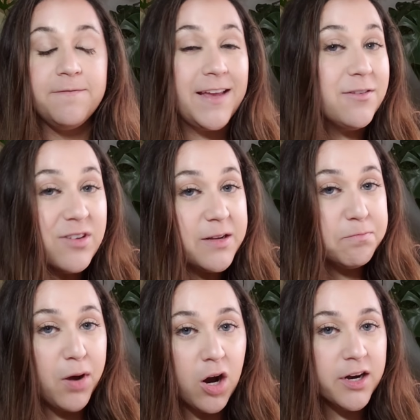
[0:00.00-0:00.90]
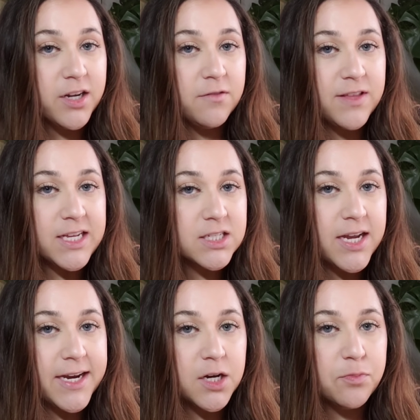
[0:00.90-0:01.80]
favorite part of the
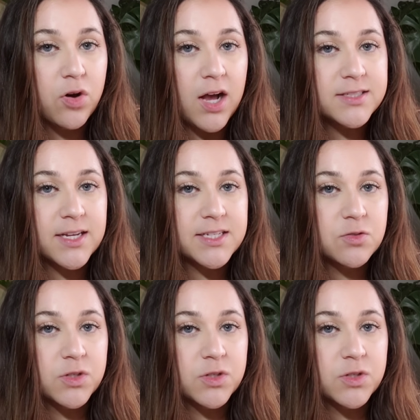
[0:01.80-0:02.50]
entire process,